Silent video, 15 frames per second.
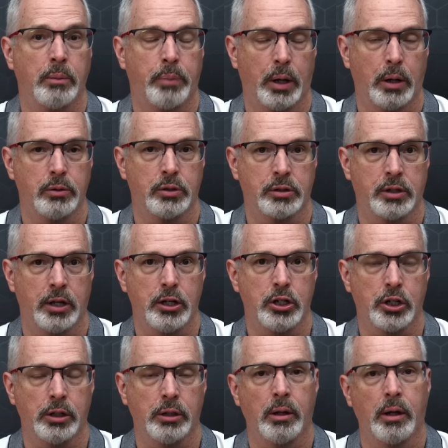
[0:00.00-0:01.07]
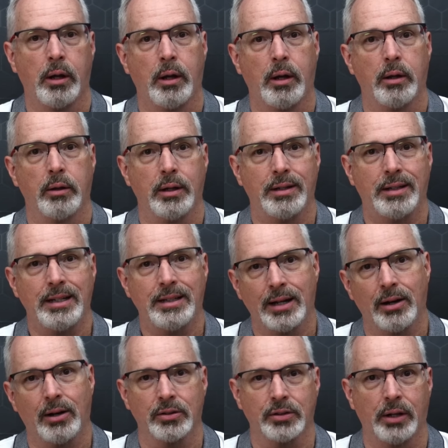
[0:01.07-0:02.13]
post-tension. The
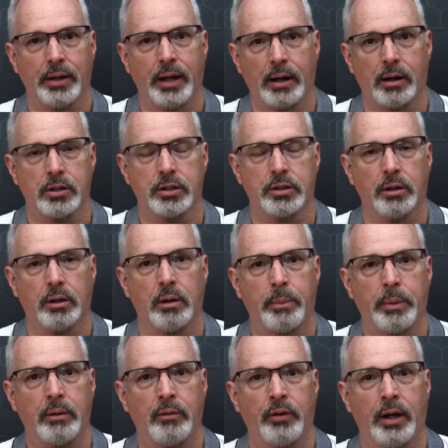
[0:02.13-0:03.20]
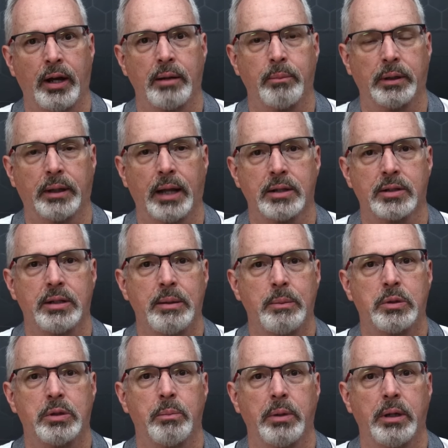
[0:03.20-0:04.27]
details on that are still a bit vague, but that
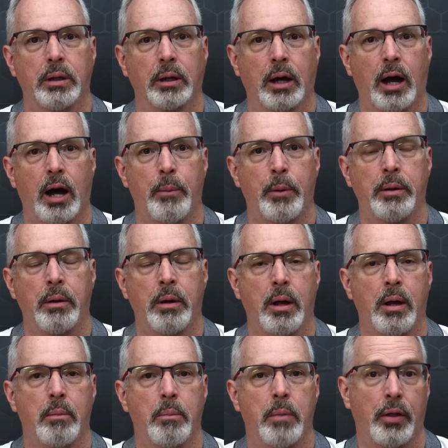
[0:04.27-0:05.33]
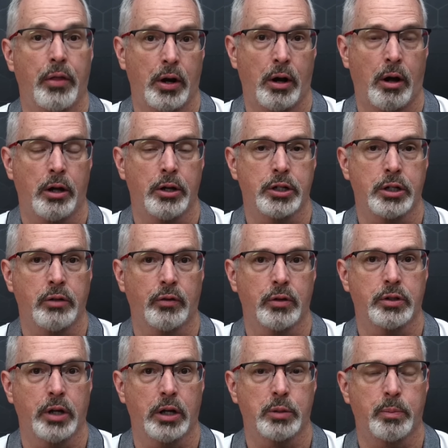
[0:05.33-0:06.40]
seems to be the common methodology for
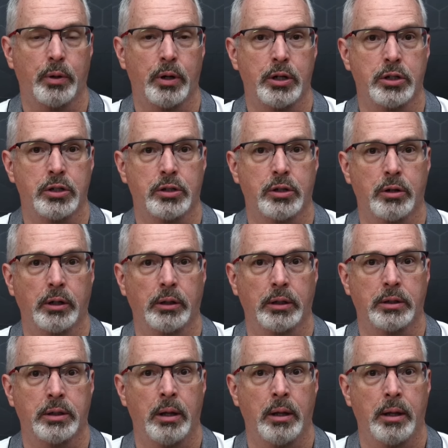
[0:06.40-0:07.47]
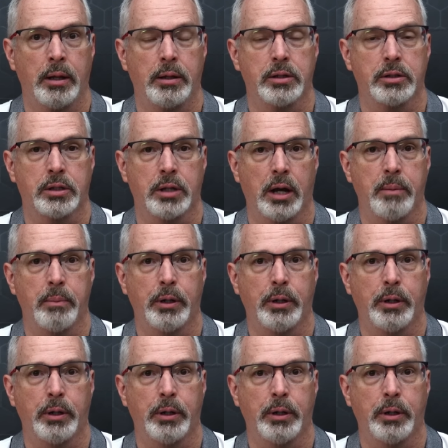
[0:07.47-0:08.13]
such bridges during the, uh, this time